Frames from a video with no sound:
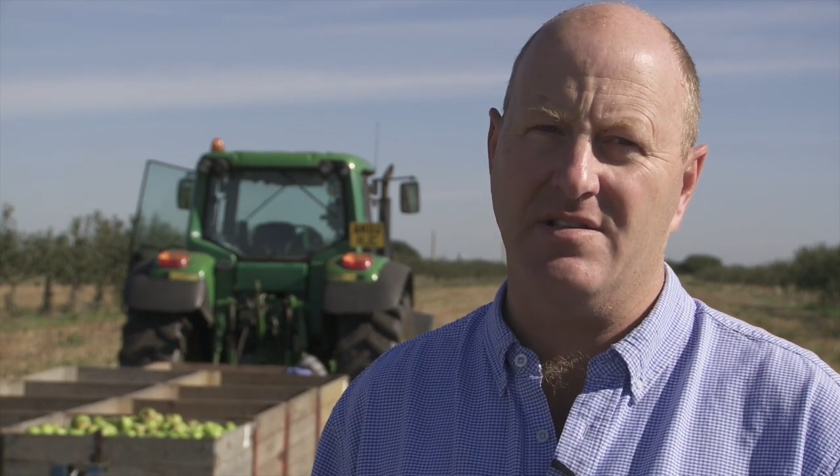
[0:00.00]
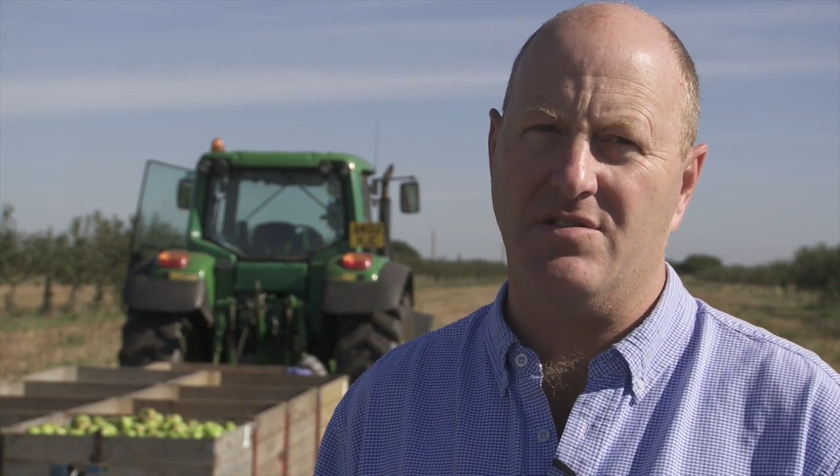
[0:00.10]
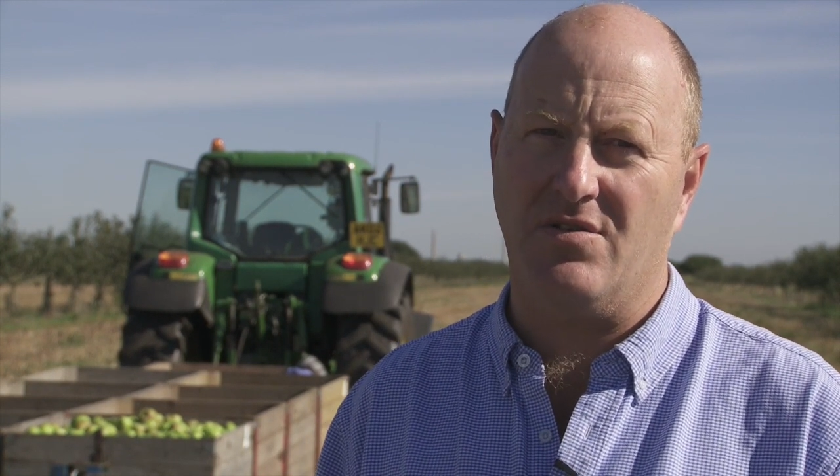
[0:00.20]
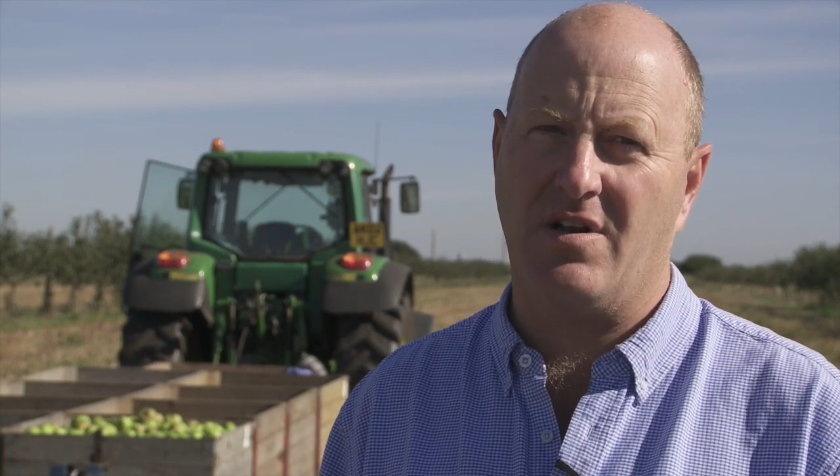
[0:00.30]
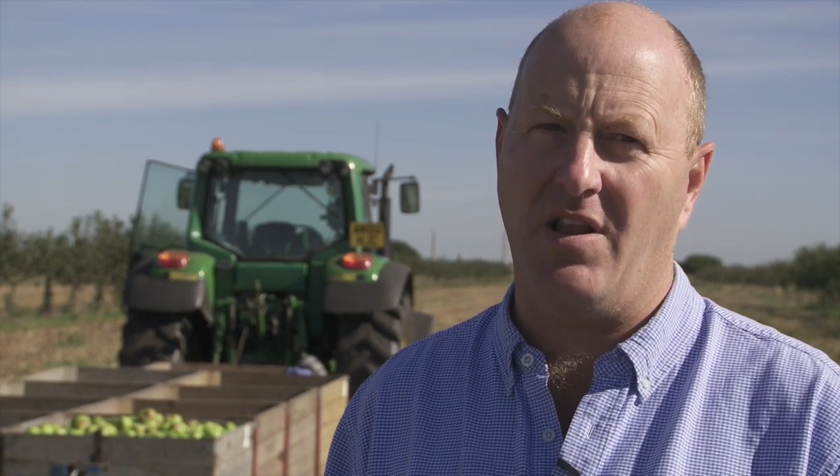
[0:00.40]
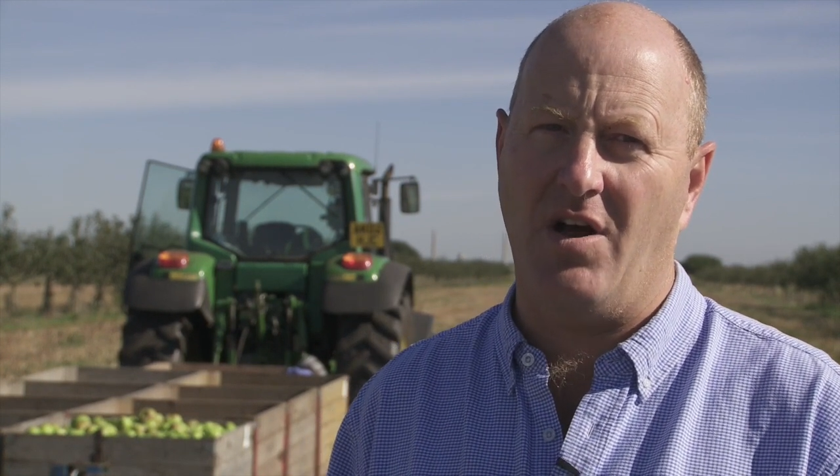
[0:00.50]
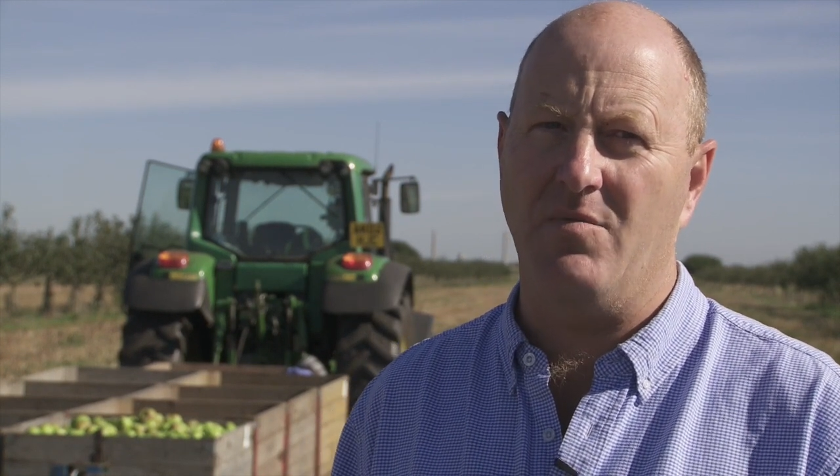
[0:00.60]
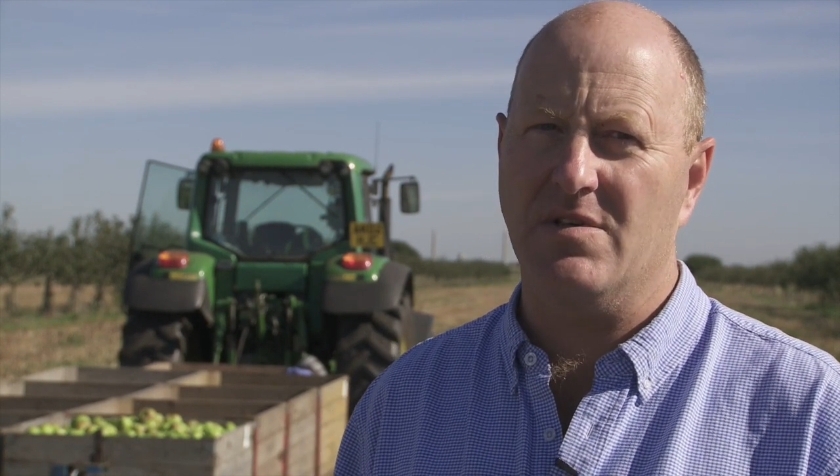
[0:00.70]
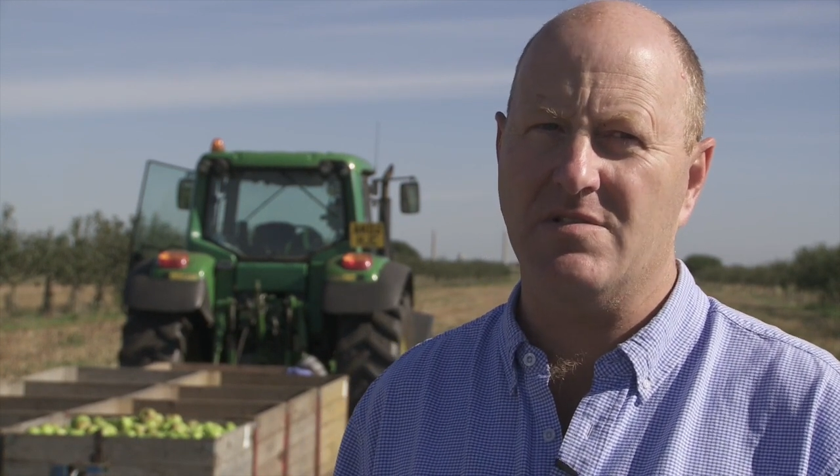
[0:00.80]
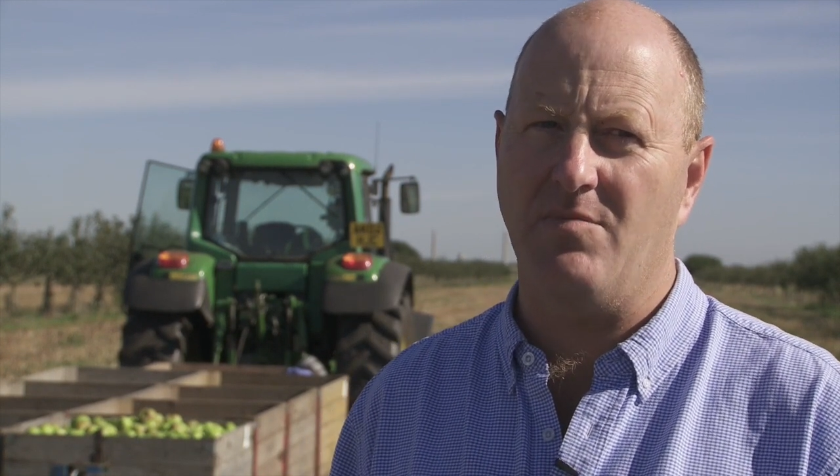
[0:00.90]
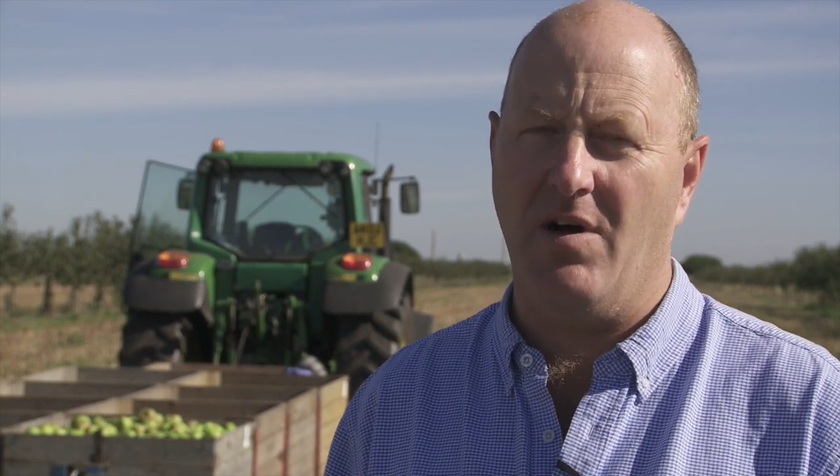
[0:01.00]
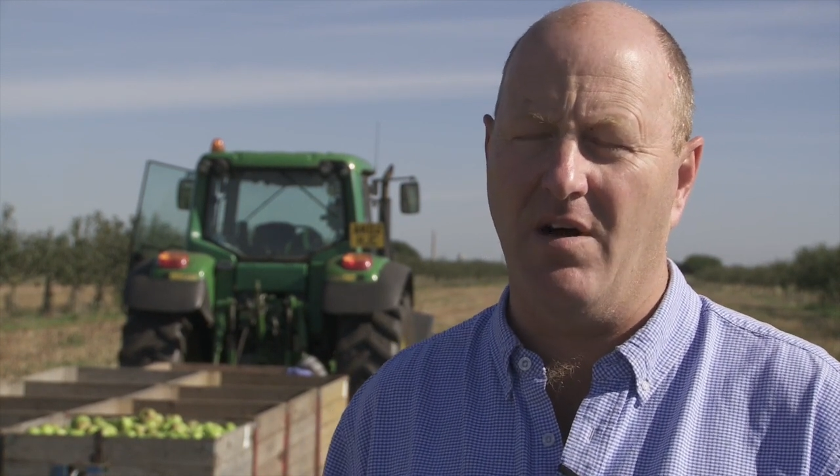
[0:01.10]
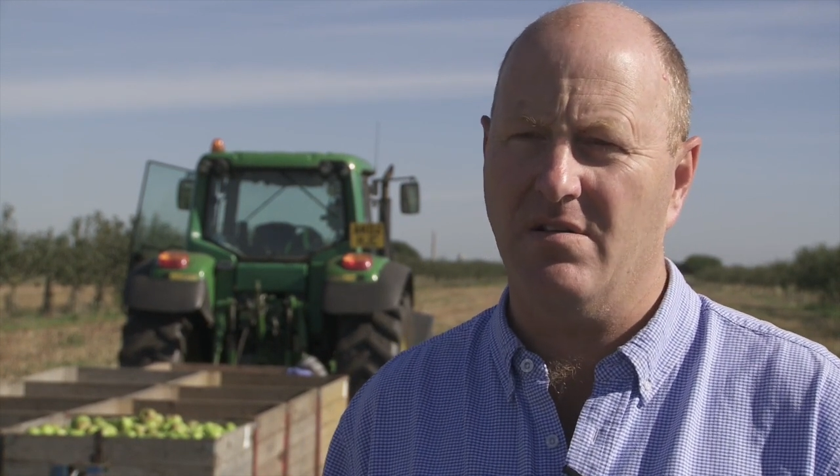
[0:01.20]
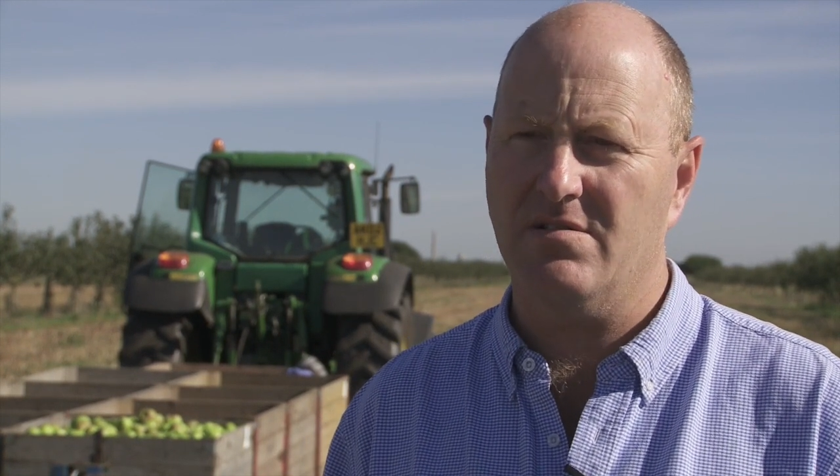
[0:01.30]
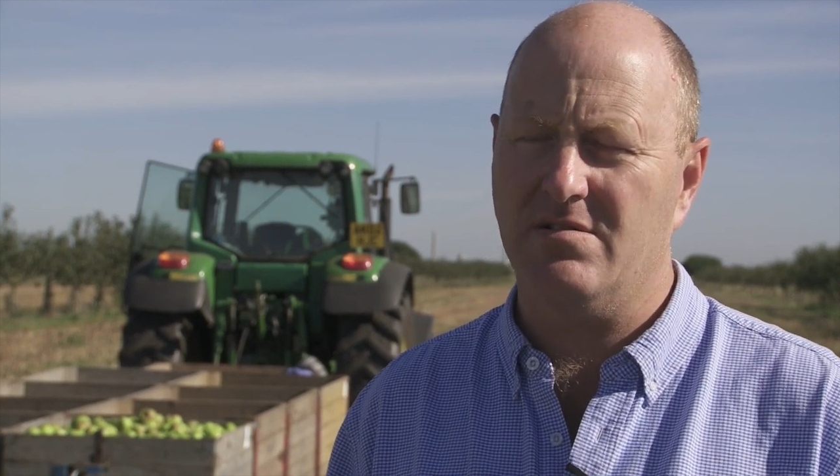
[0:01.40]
a sort of climate smart